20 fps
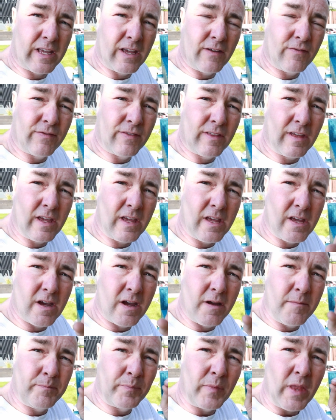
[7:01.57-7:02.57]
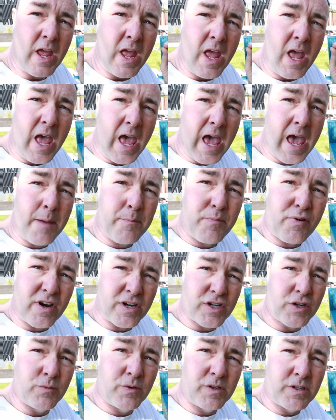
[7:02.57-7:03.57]
if the air
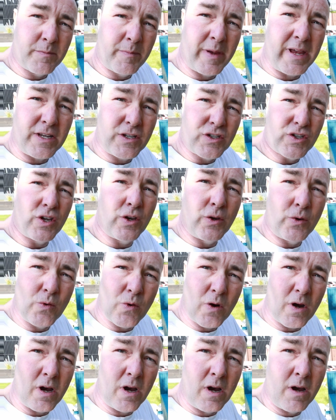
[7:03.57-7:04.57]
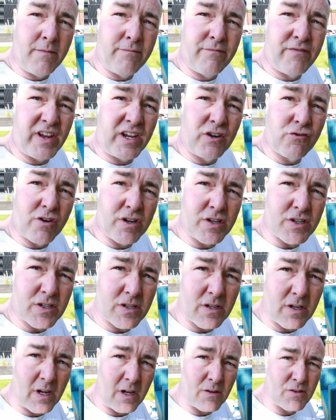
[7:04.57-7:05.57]
pressure was a bit too
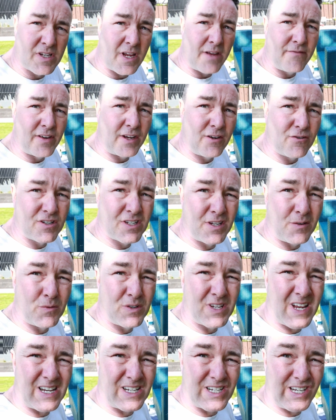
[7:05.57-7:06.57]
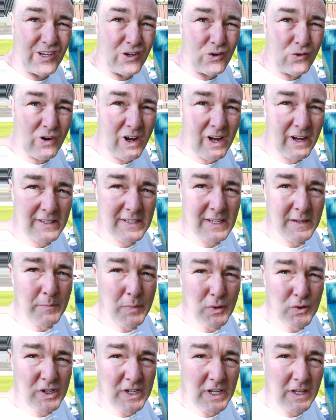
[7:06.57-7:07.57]
vigorous. I'll say vigorous, it was actually all right, it
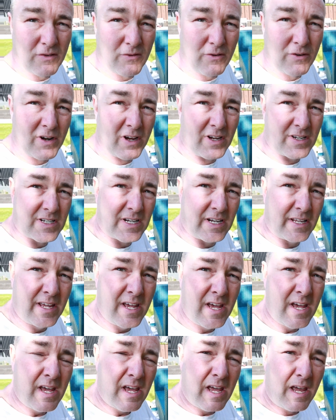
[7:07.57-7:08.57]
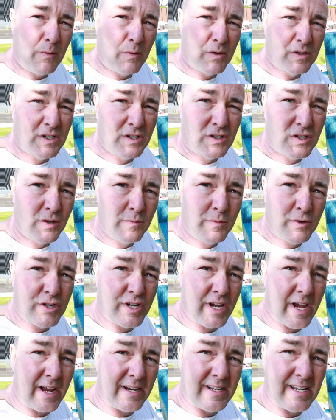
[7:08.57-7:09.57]
pushed it through nicely. It wasn't too much
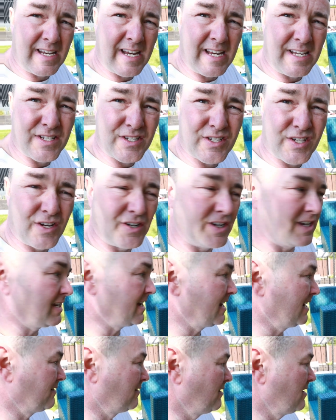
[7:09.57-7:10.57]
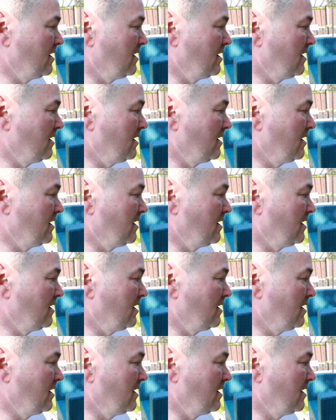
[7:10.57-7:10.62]
air, I didn't need to turn it down.